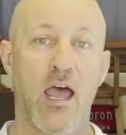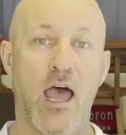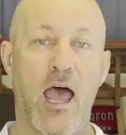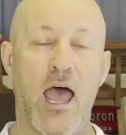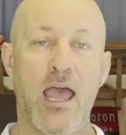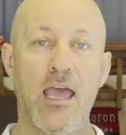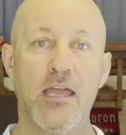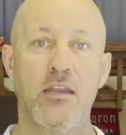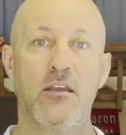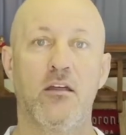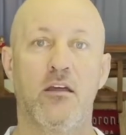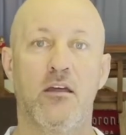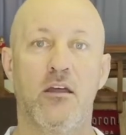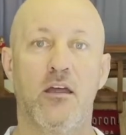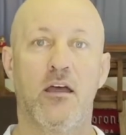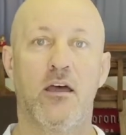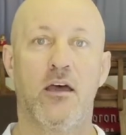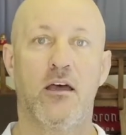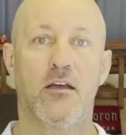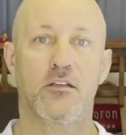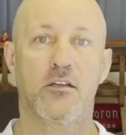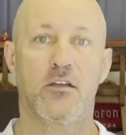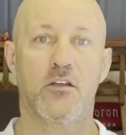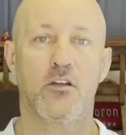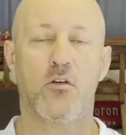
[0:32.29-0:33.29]
And
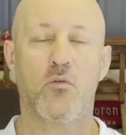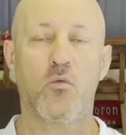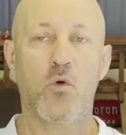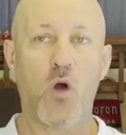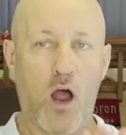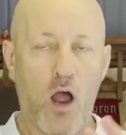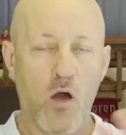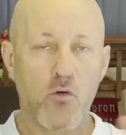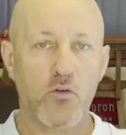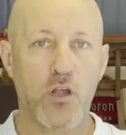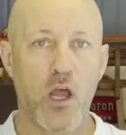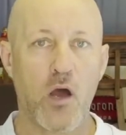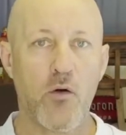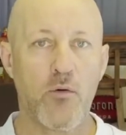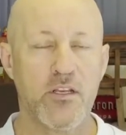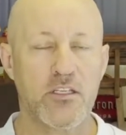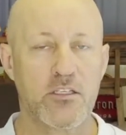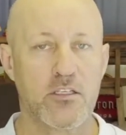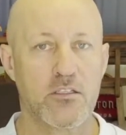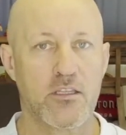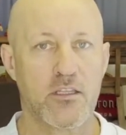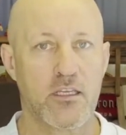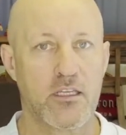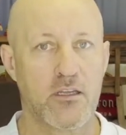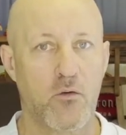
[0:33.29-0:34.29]
well, I'll go
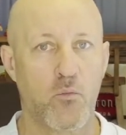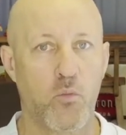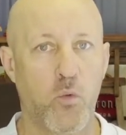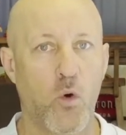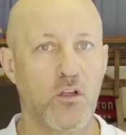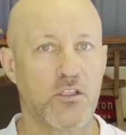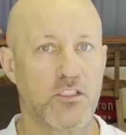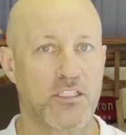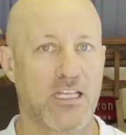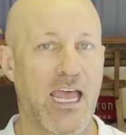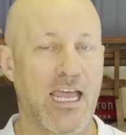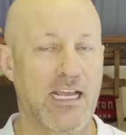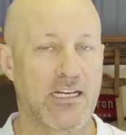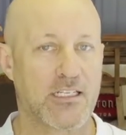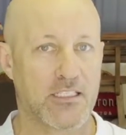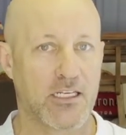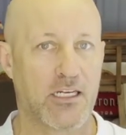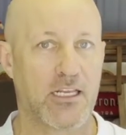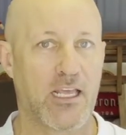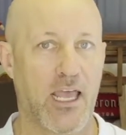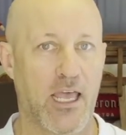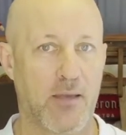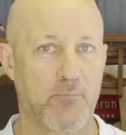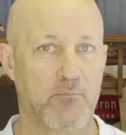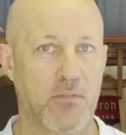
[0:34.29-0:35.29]
into what's
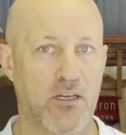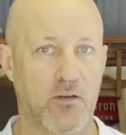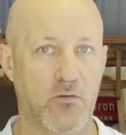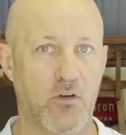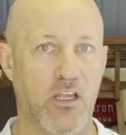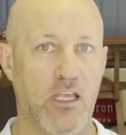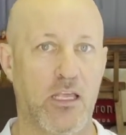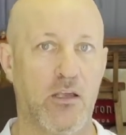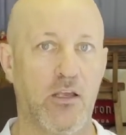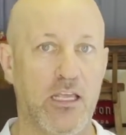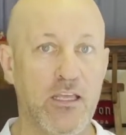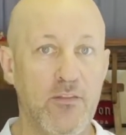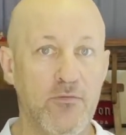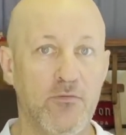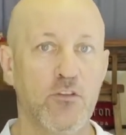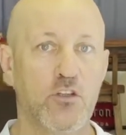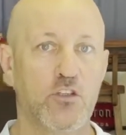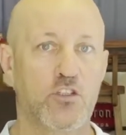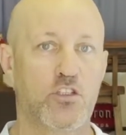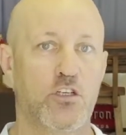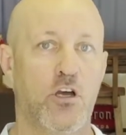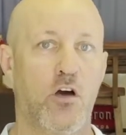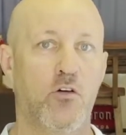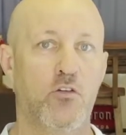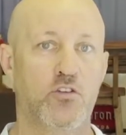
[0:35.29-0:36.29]
actually happening in the
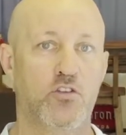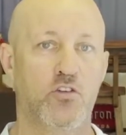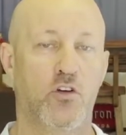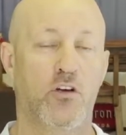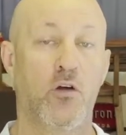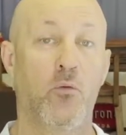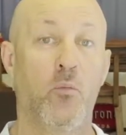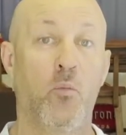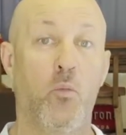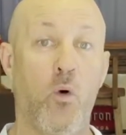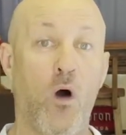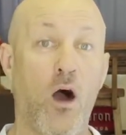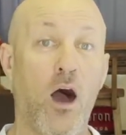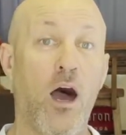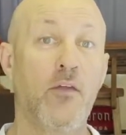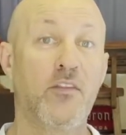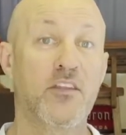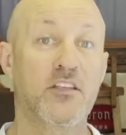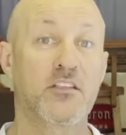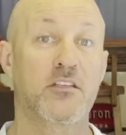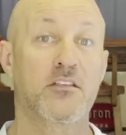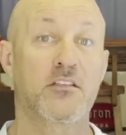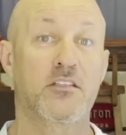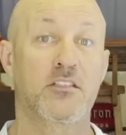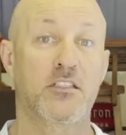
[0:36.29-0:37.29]
shoulder joint and why
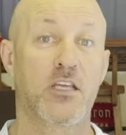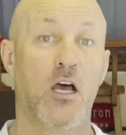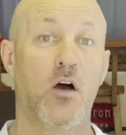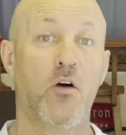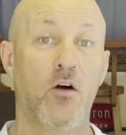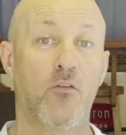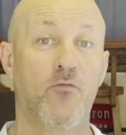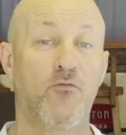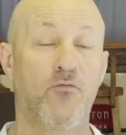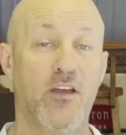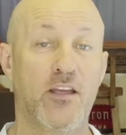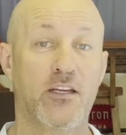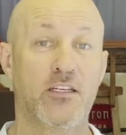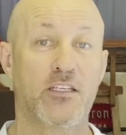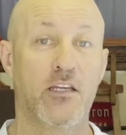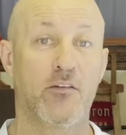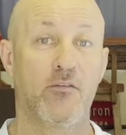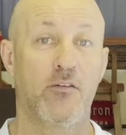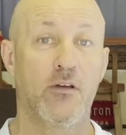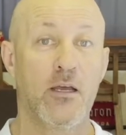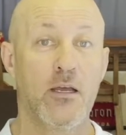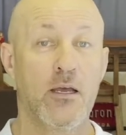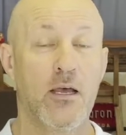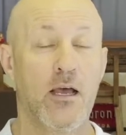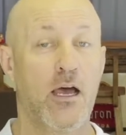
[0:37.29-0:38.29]
this is so
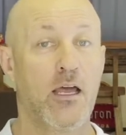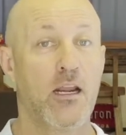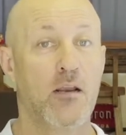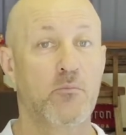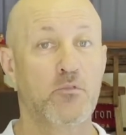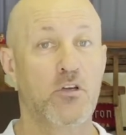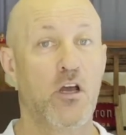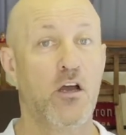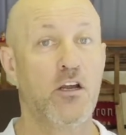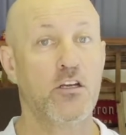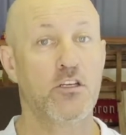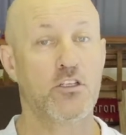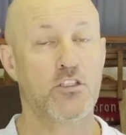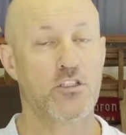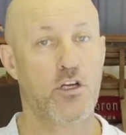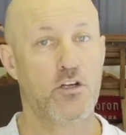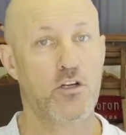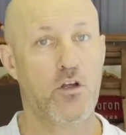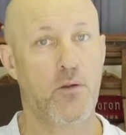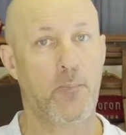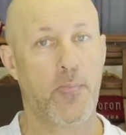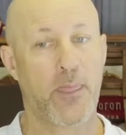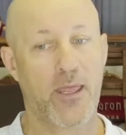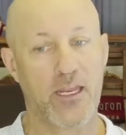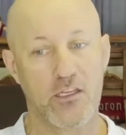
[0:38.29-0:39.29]
effective. And I'm going to show
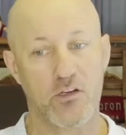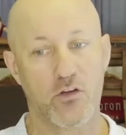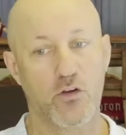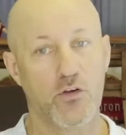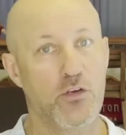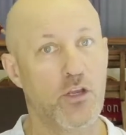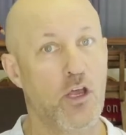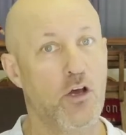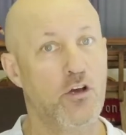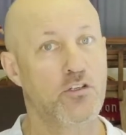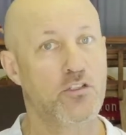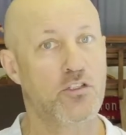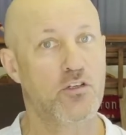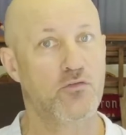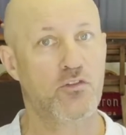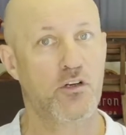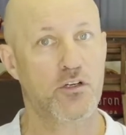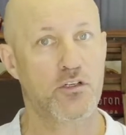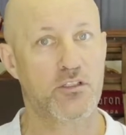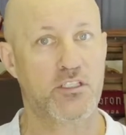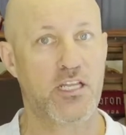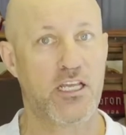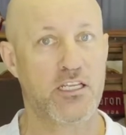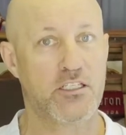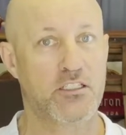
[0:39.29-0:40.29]
you in your notes, you've
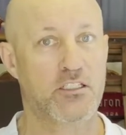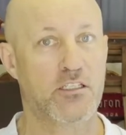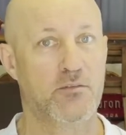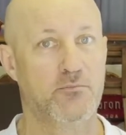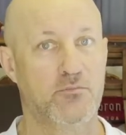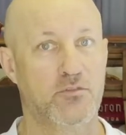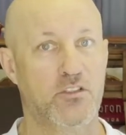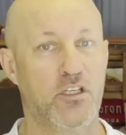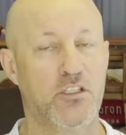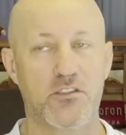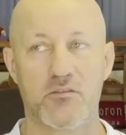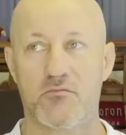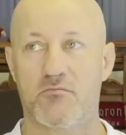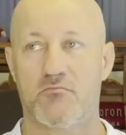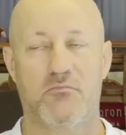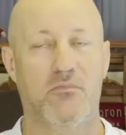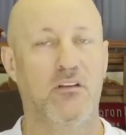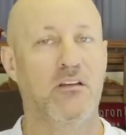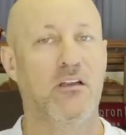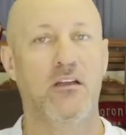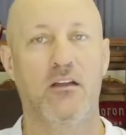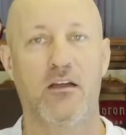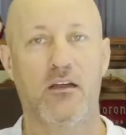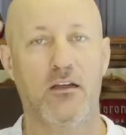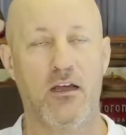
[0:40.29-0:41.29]
got
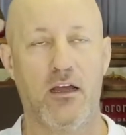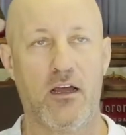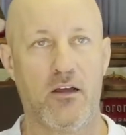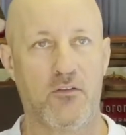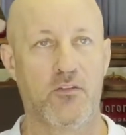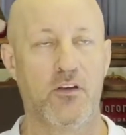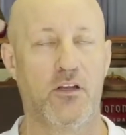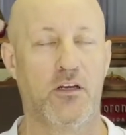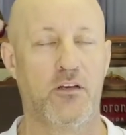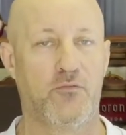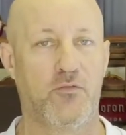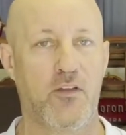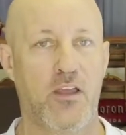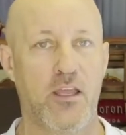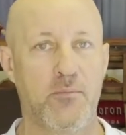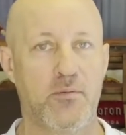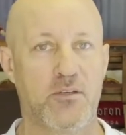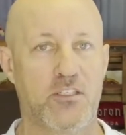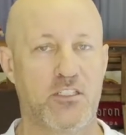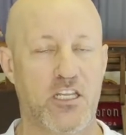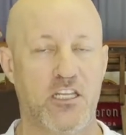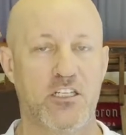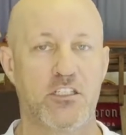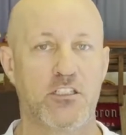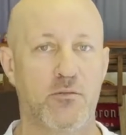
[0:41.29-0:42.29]
I've got a heap of
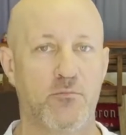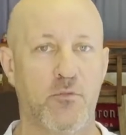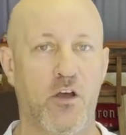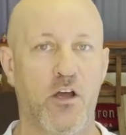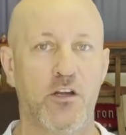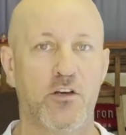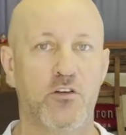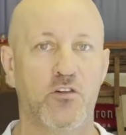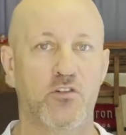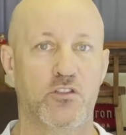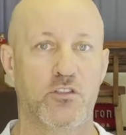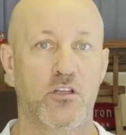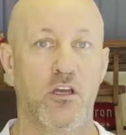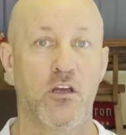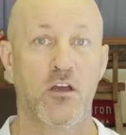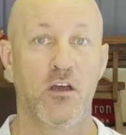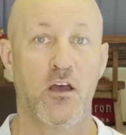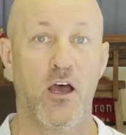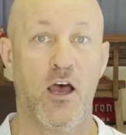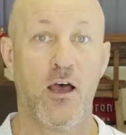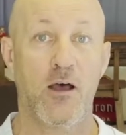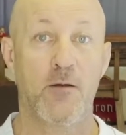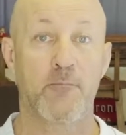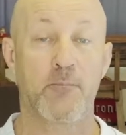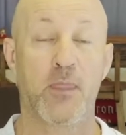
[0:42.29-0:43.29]
testimonials.
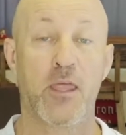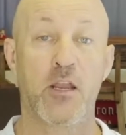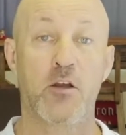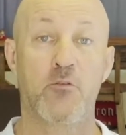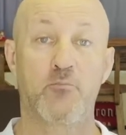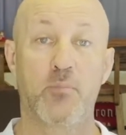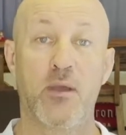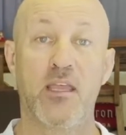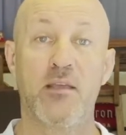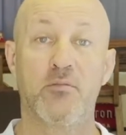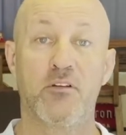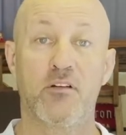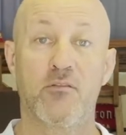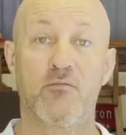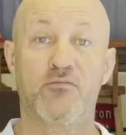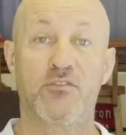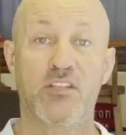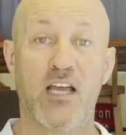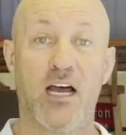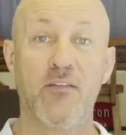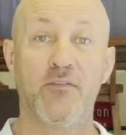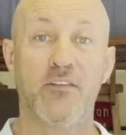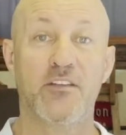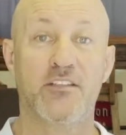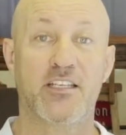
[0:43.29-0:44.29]
There are people who have
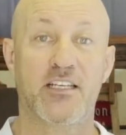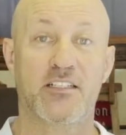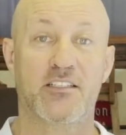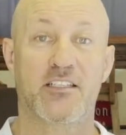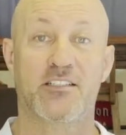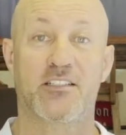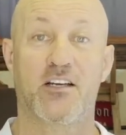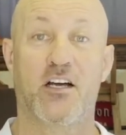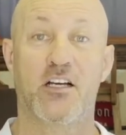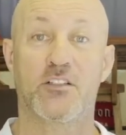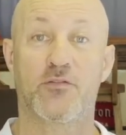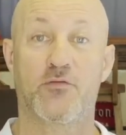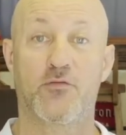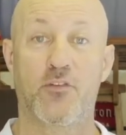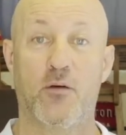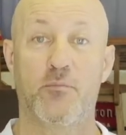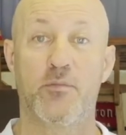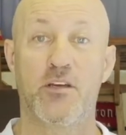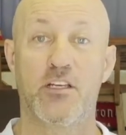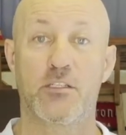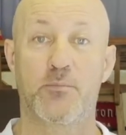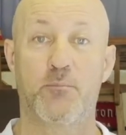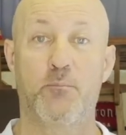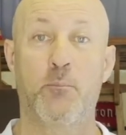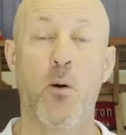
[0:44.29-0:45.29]
done this exercise from
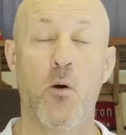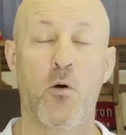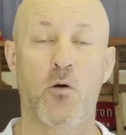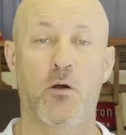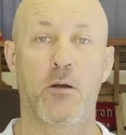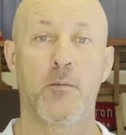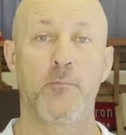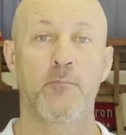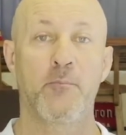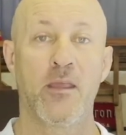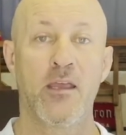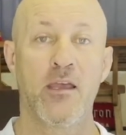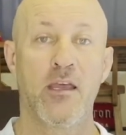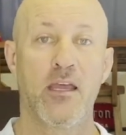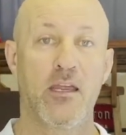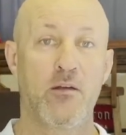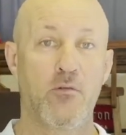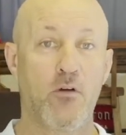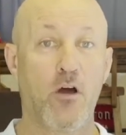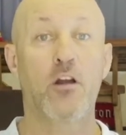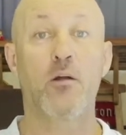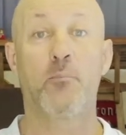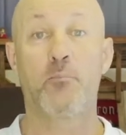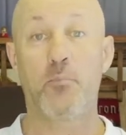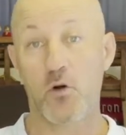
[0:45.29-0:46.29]
his book. He
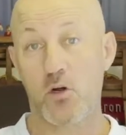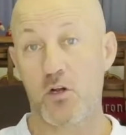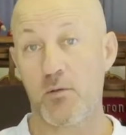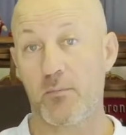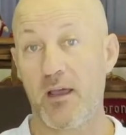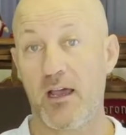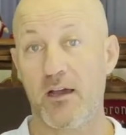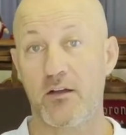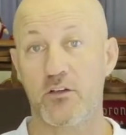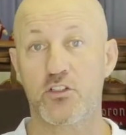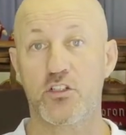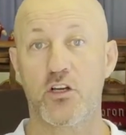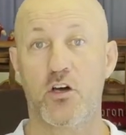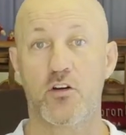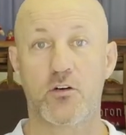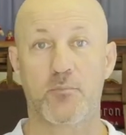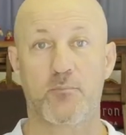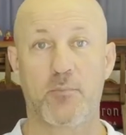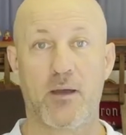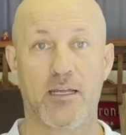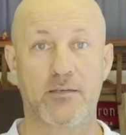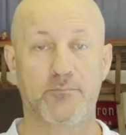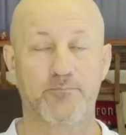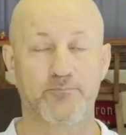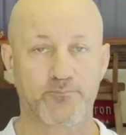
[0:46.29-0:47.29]
wrote a book about shoulder
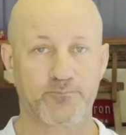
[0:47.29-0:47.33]
pain.